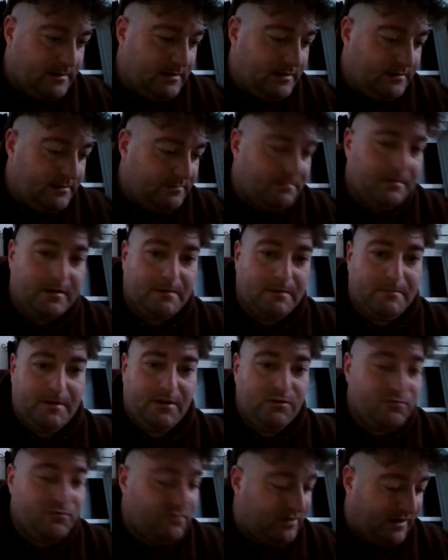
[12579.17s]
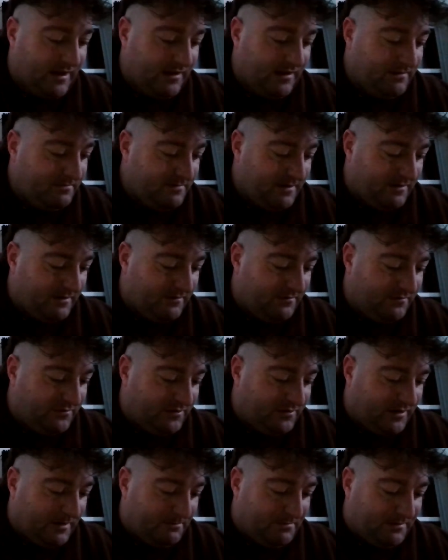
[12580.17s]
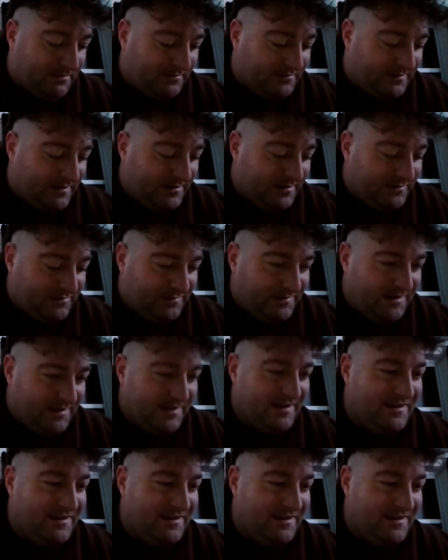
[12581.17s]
It's making me hungry now, but looking at biscuits.